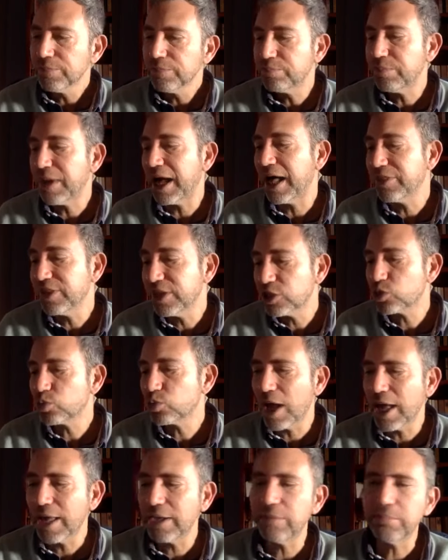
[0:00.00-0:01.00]
But this
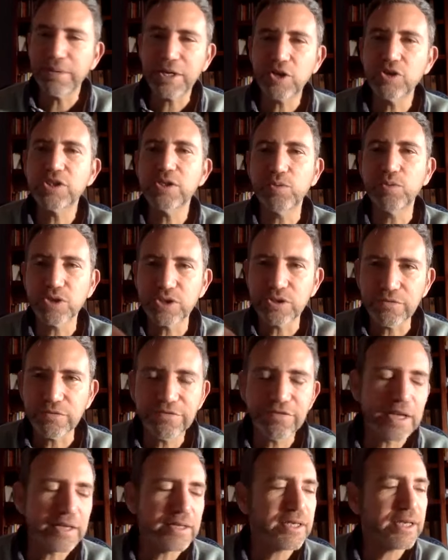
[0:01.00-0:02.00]
one, and because it wasn't
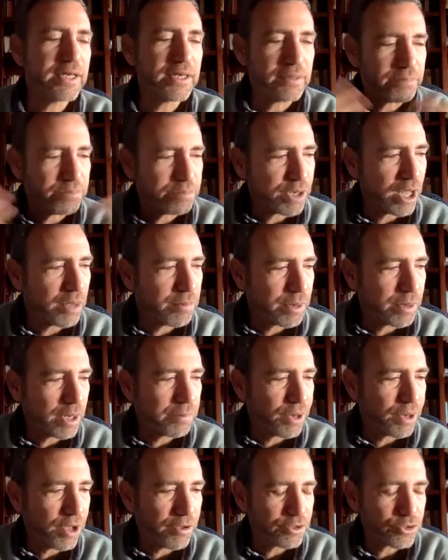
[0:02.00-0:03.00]
funded and blah, blah,
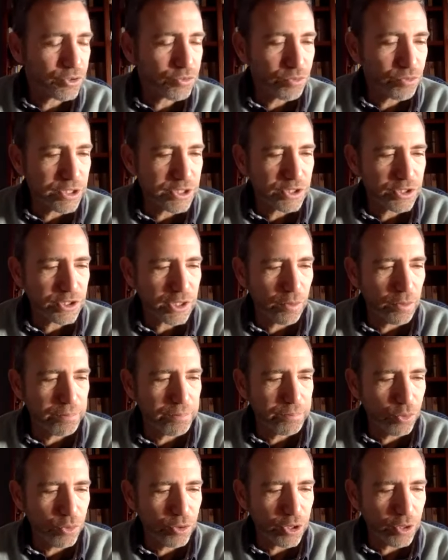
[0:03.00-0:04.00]
blah, it's reasons I won't
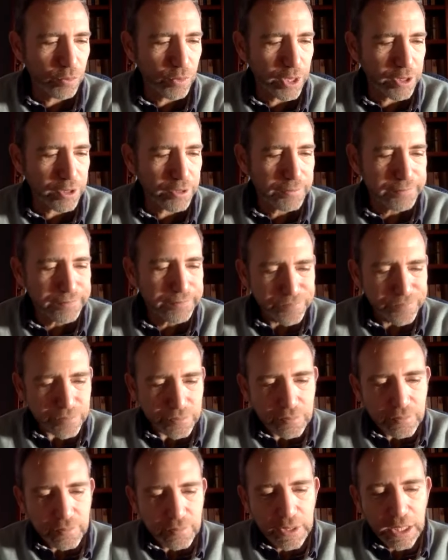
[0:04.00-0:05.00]
bore you with.
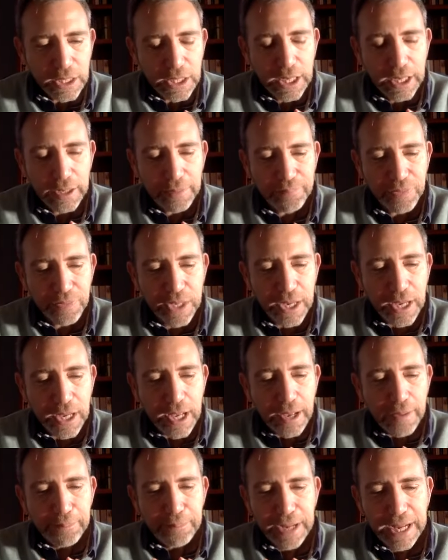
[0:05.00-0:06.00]

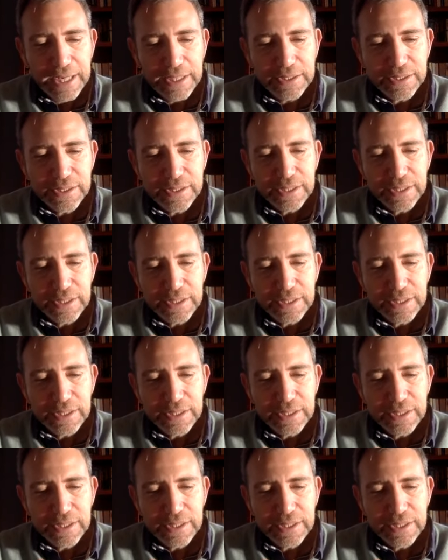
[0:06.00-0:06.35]
But